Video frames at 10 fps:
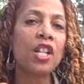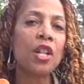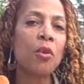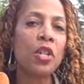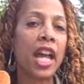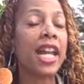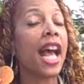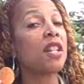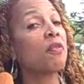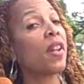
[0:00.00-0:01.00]
to use, and it
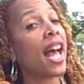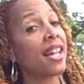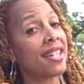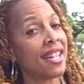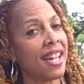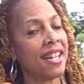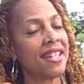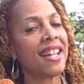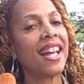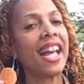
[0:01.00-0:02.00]
has flax seeds,